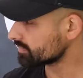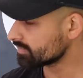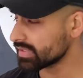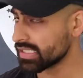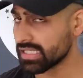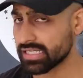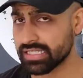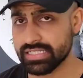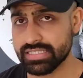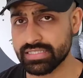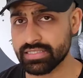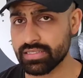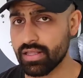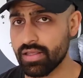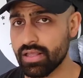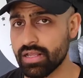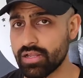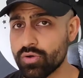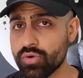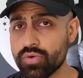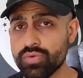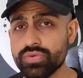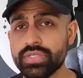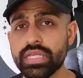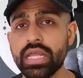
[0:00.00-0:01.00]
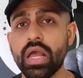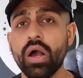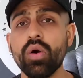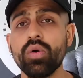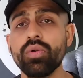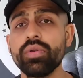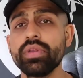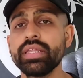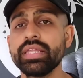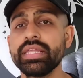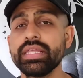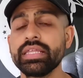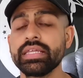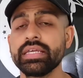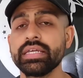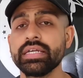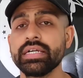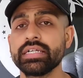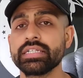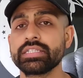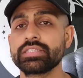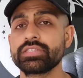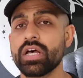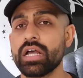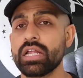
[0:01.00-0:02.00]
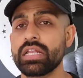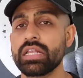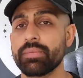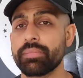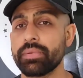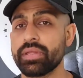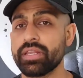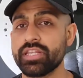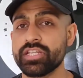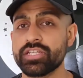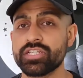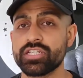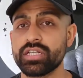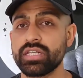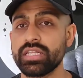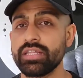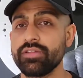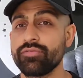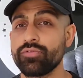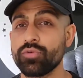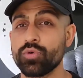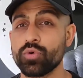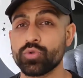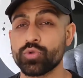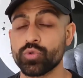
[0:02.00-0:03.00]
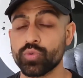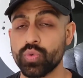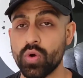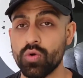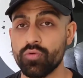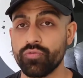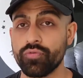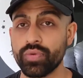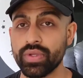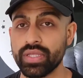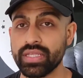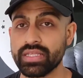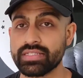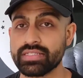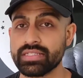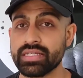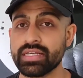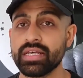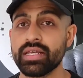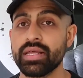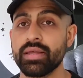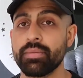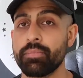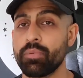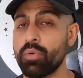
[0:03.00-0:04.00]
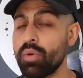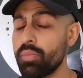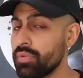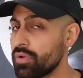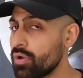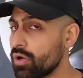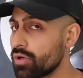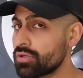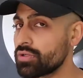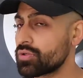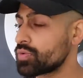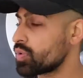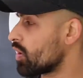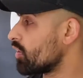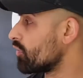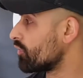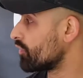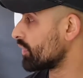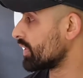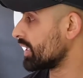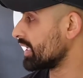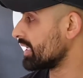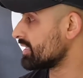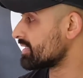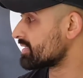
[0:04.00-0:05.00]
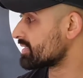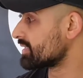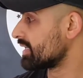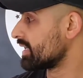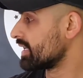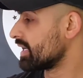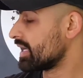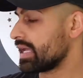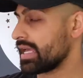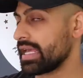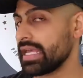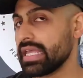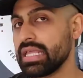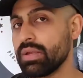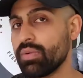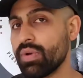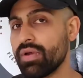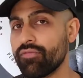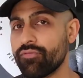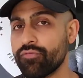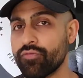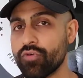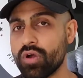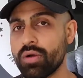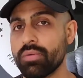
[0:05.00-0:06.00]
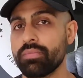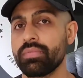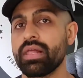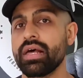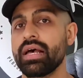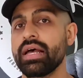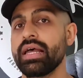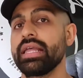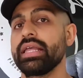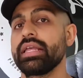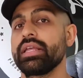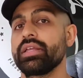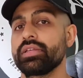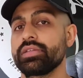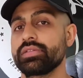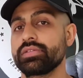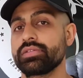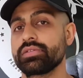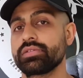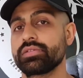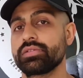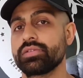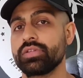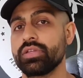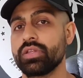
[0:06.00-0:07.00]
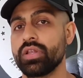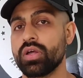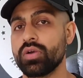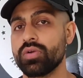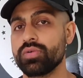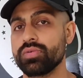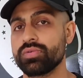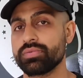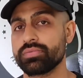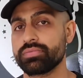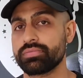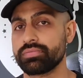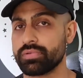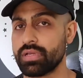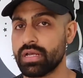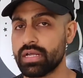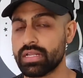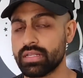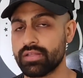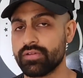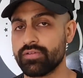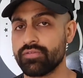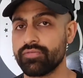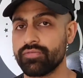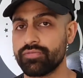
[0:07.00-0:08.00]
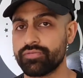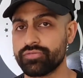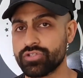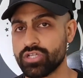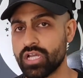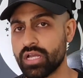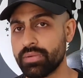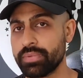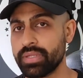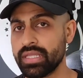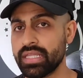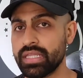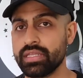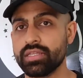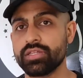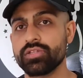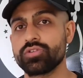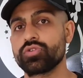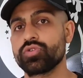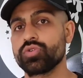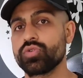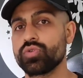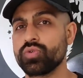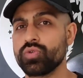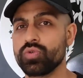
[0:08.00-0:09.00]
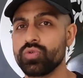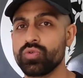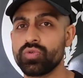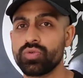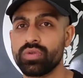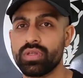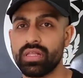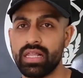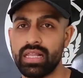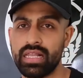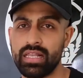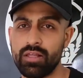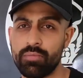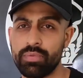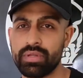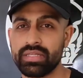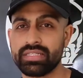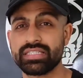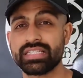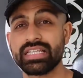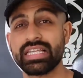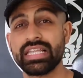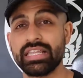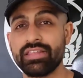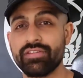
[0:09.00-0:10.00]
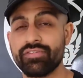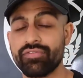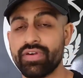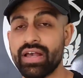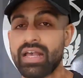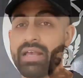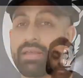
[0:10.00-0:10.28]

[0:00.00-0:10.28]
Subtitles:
Because Coolji only signed up initially for 12 weeks. But when we got to 12 weeks, he went from like, you know, kind of chubby to a little bit skinny fat.